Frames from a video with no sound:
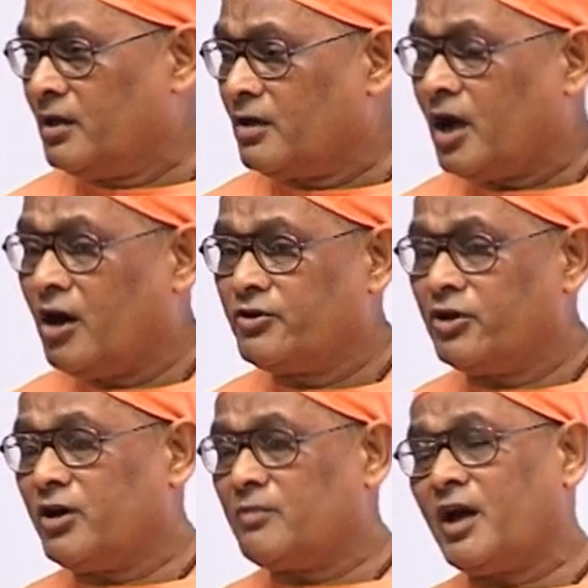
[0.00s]
How did
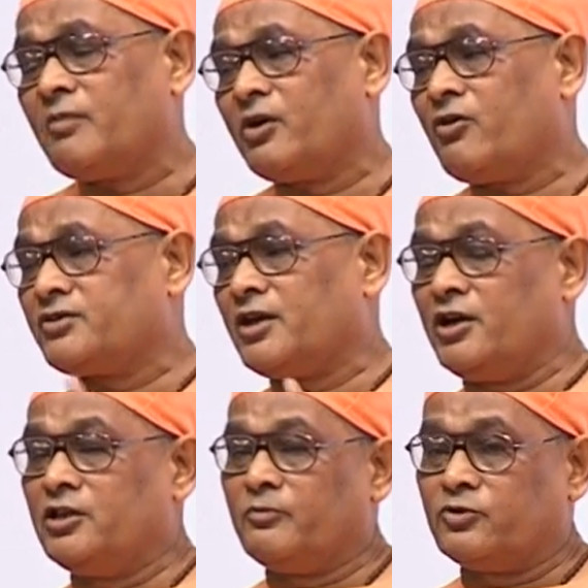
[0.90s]
you admire? Because I
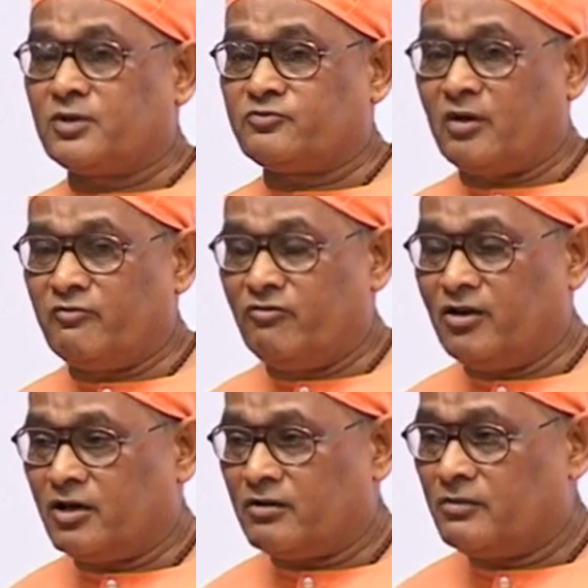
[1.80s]
read the books of Swami
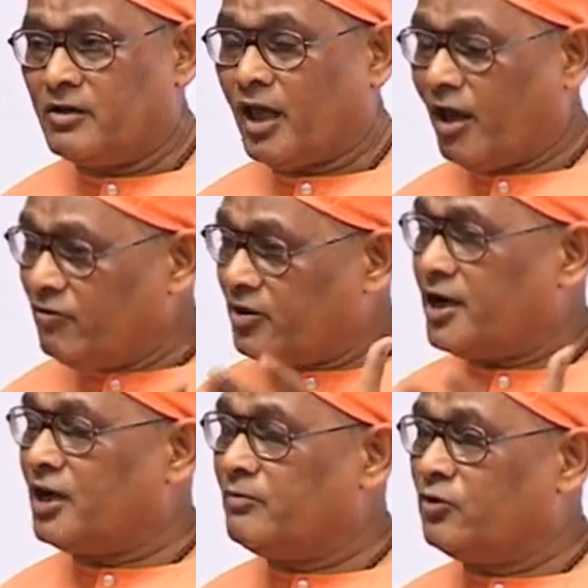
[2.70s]
Vivekananda. Have you
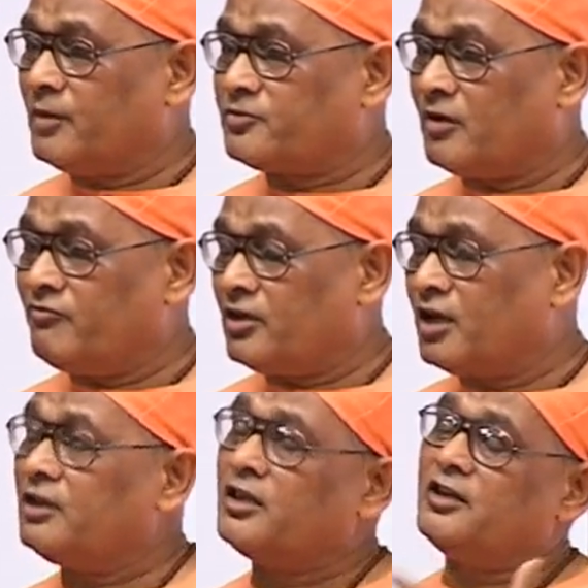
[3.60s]
read any book of Swami
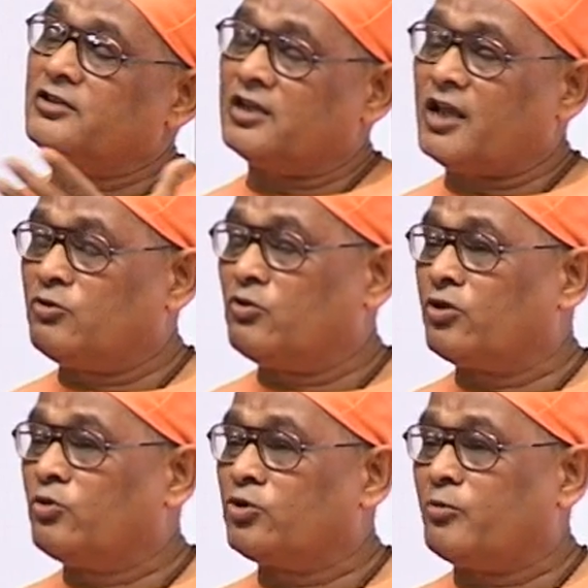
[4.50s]
Vivekananda? Then he said, I do
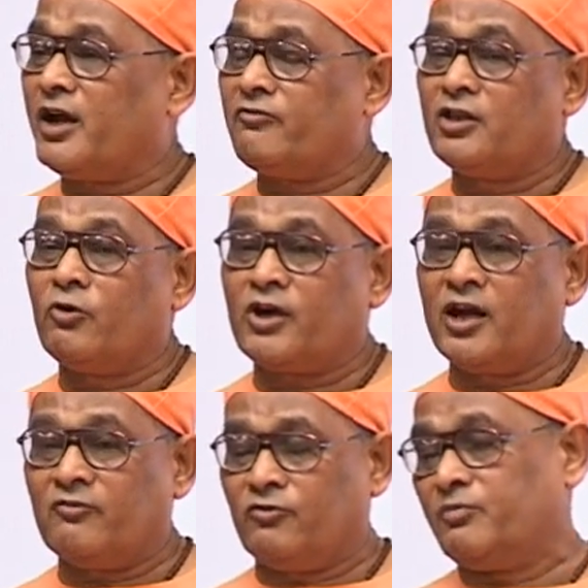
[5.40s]
not go to bed without
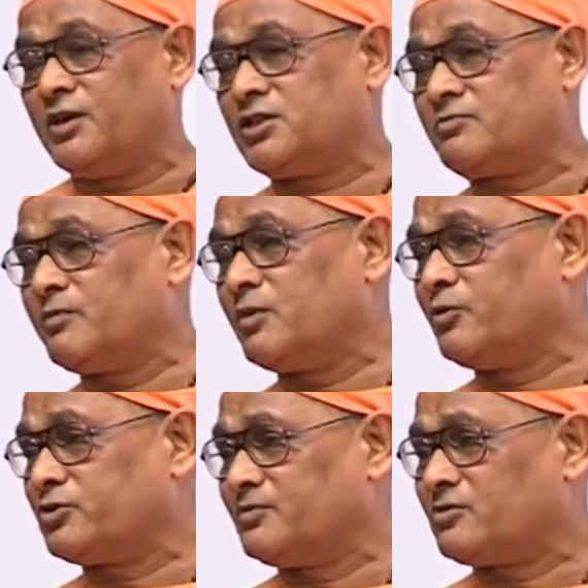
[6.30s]
reading a few pages from the
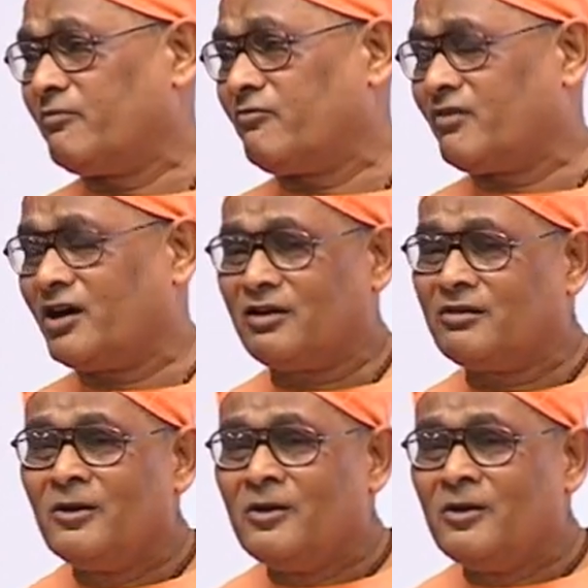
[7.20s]
books of Swami Vivekananda.